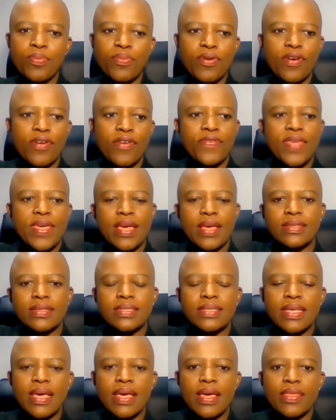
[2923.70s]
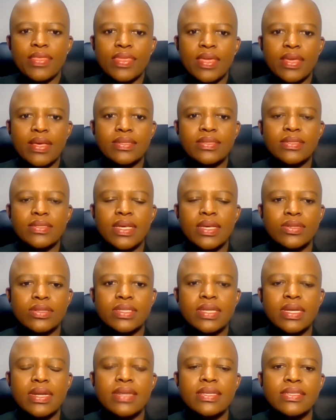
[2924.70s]
you, Prof. Thanks, uh, thanks, uh,
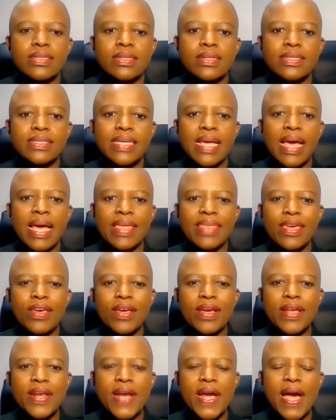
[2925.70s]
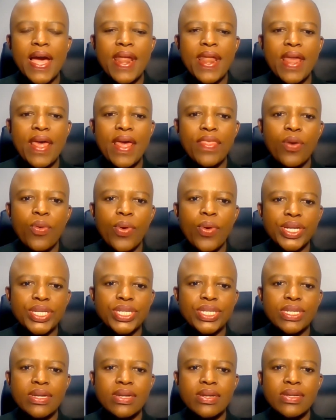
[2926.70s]
Dr. Lessells. I think another
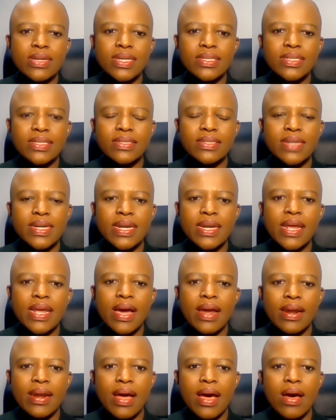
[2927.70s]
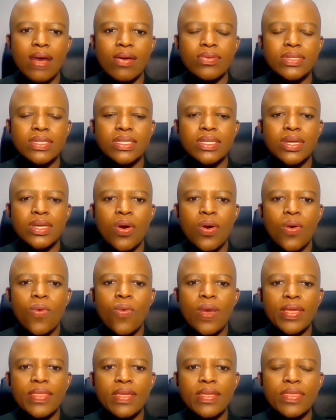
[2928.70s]
question is really around
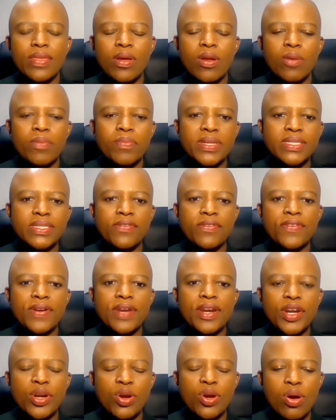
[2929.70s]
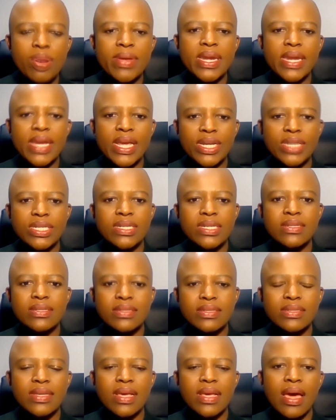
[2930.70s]
whether there will be different
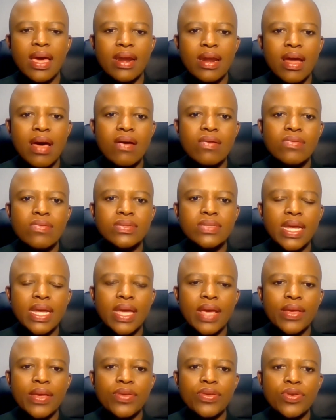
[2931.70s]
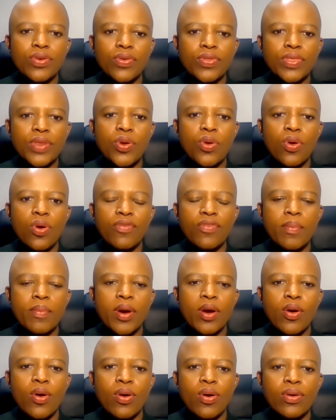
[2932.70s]
recommendations around, uh, you know, the
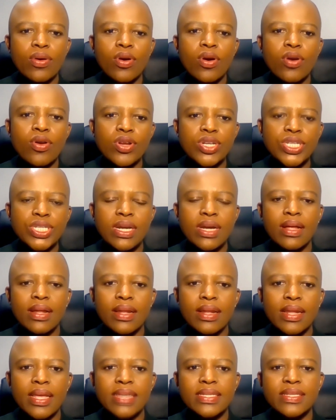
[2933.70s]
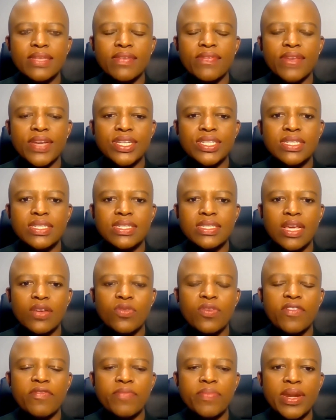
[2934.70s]
non-pharmacological interventions
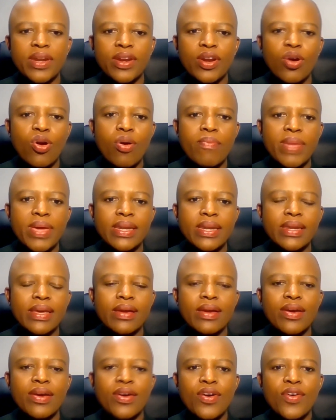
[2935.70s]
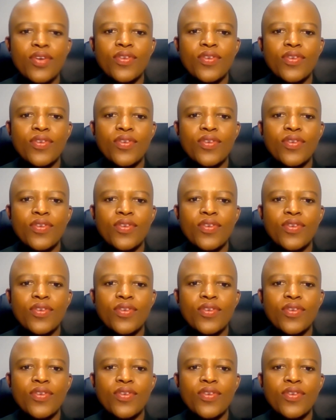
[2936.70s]
that we've been recommending.